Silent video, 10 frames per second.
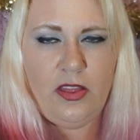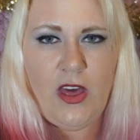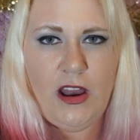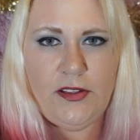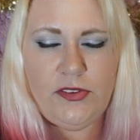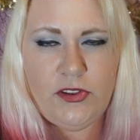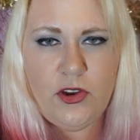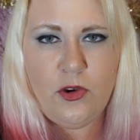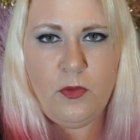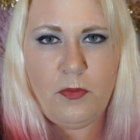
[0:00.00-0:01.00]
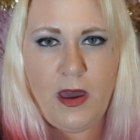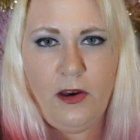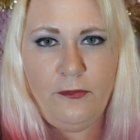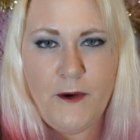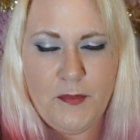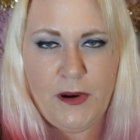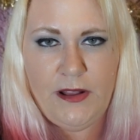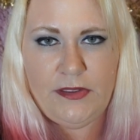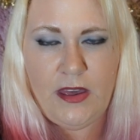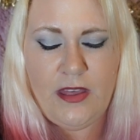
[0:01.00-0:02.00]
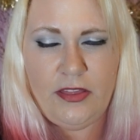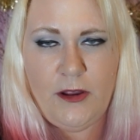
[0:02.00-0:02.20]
that it's two male footprints and that